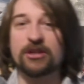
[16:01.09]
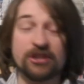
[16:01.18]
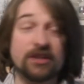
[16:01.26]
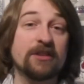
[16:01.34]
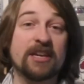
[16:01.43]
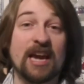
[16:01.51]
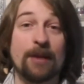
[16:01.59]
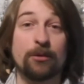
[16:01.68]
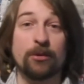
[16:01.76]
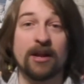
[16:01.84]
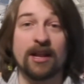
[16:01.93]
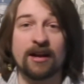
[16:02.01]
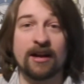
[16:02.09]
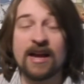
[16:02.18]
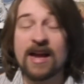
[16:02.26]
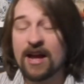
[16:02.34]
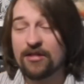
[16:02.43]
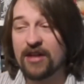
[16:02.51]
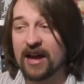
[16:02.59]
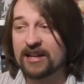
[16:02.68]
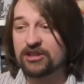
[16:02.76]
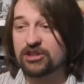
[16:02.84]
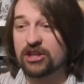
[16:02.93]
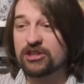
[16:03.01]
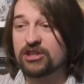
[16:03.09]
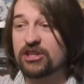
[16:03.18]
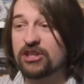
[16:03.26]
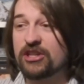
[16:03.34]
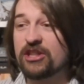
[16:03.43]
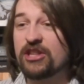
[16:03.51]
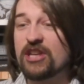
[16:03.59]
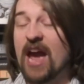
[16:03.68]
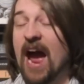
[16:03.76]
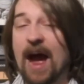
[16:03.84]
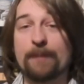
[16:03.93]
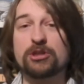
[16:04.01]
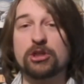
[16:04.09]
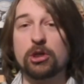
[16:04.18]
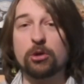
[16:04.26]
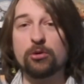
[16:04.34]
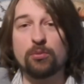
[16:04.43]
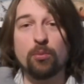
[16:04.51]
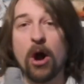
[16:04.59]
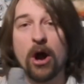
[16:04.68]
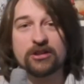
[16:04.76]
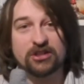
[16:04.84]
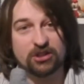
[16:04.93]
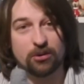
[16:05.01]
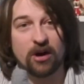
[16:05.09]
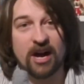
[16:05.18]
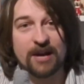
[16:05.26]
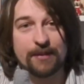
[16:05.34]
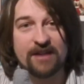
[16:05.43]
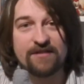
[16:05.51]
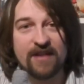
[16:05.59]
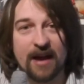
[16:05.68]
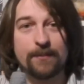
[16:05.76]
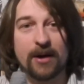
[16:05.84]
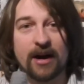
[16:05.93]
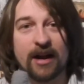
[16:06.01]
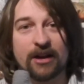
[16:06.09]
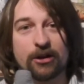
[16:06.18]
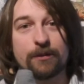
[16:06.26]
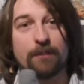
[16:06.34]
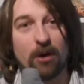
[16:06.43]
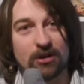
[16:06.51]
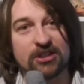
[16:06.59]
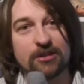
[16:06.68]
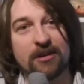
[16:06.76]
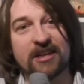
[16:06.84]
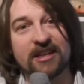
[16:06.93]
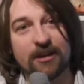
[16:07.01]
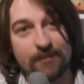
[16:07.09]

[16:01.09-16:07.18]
because in the Camarilla, that is considered the absolute worst crime a vampire could possibly